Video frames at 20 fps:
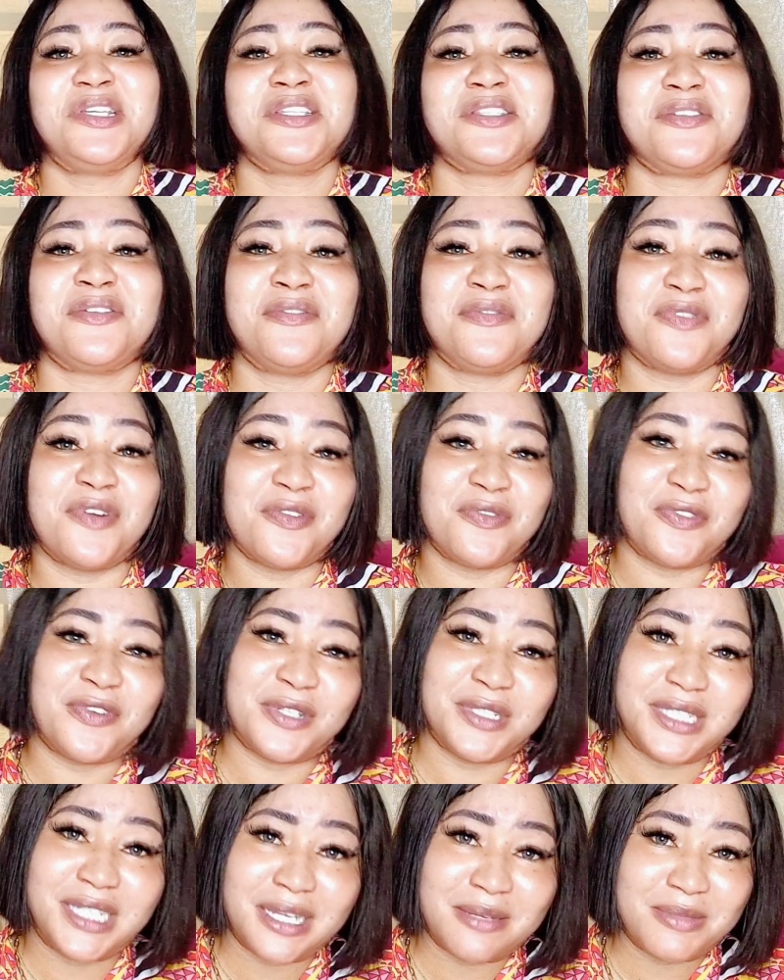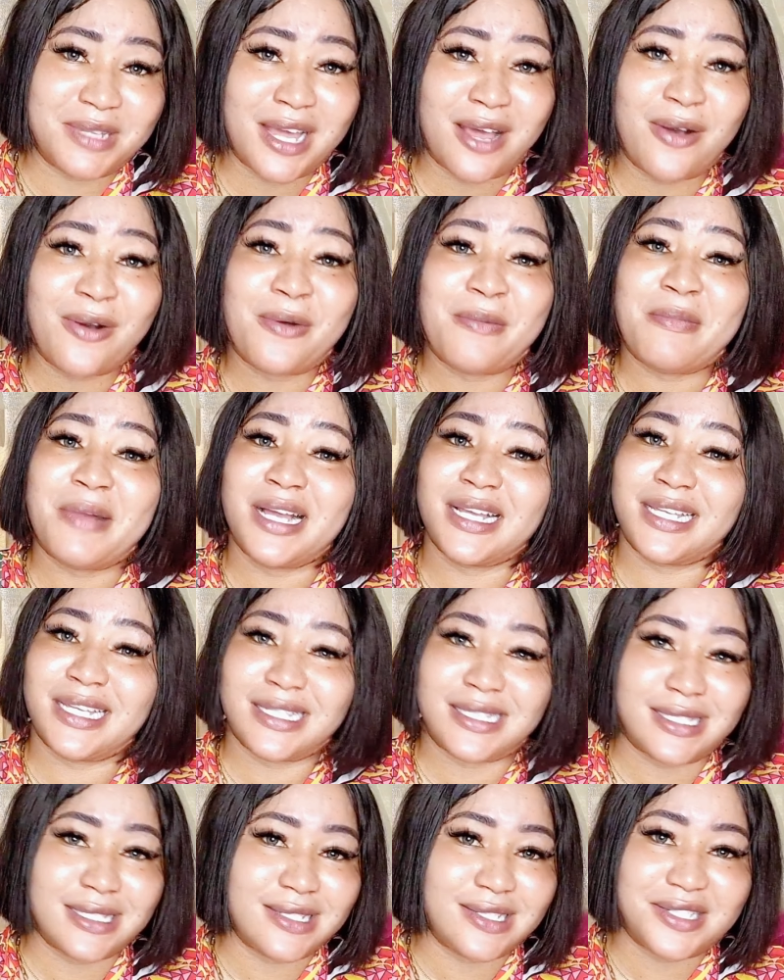please don't fall for them they are all
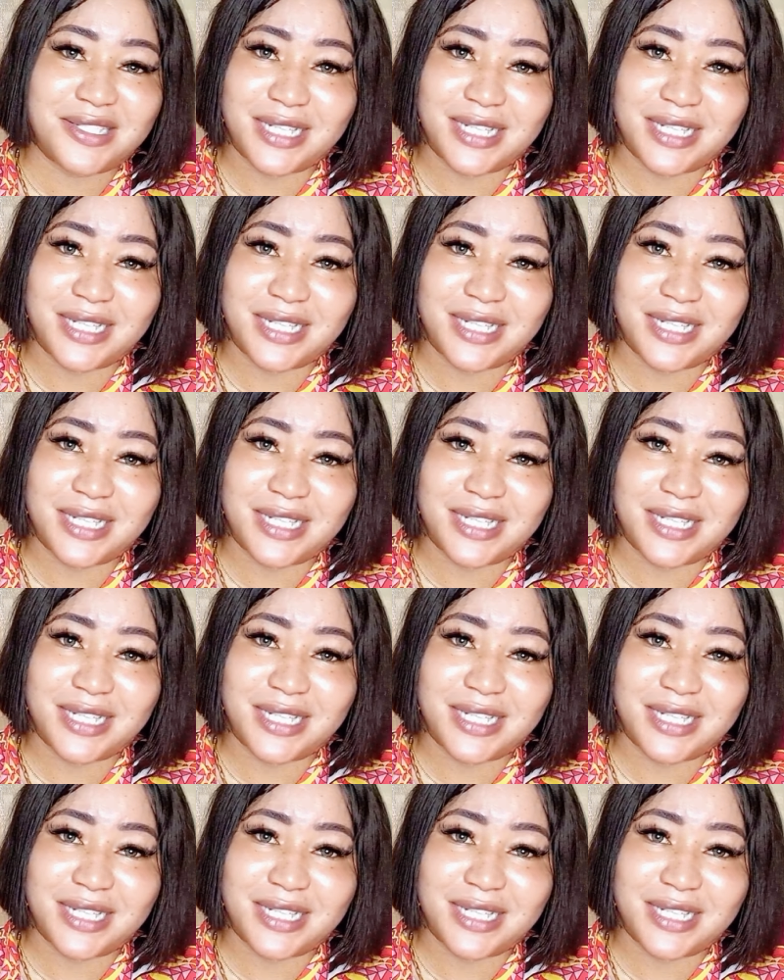marketing